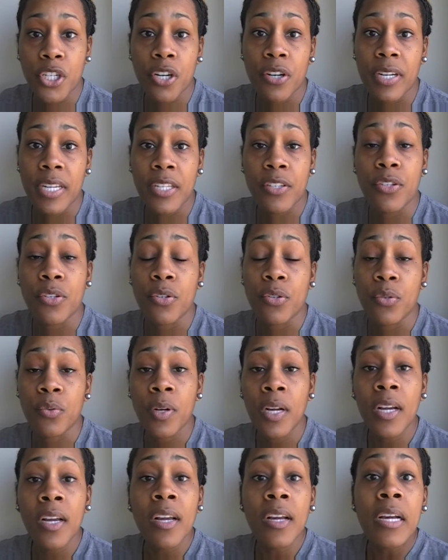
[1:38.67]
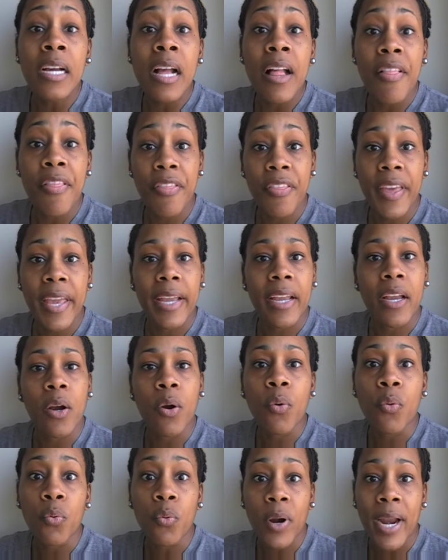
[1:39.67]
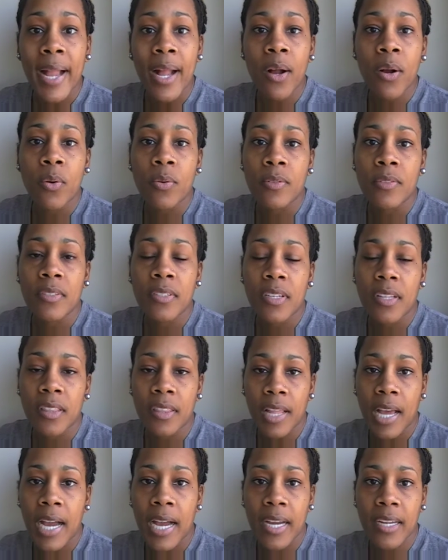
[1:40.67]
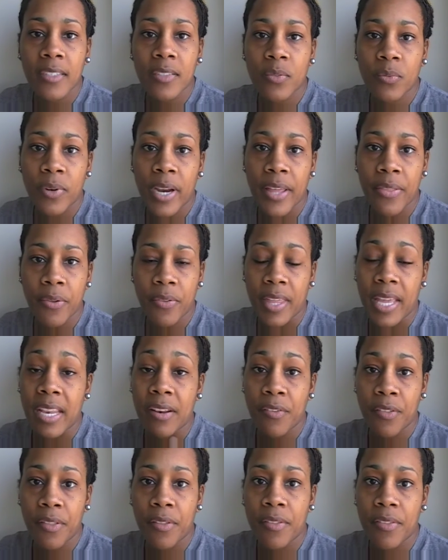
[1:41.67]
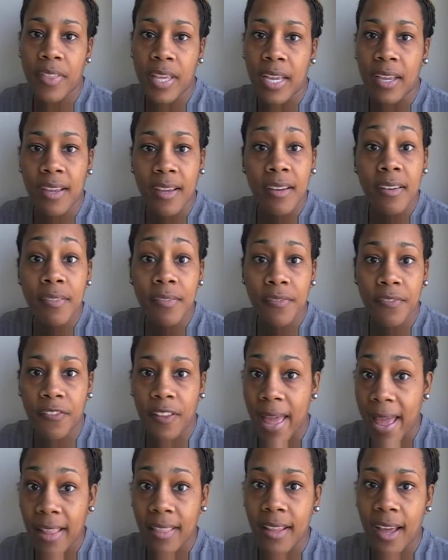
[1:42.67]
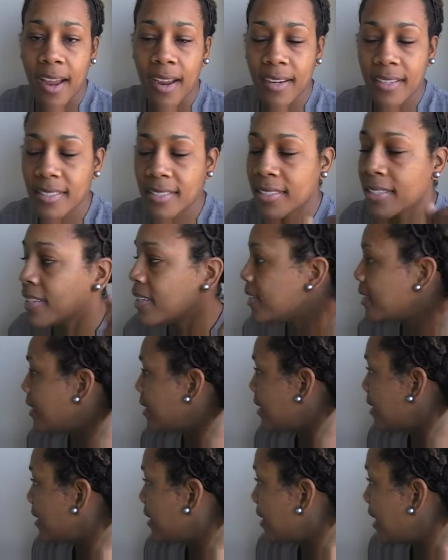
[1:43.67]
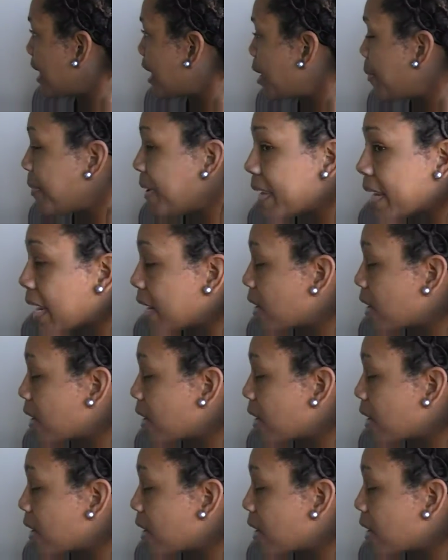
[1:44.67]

into thick round locks rather than thick flat locks. And I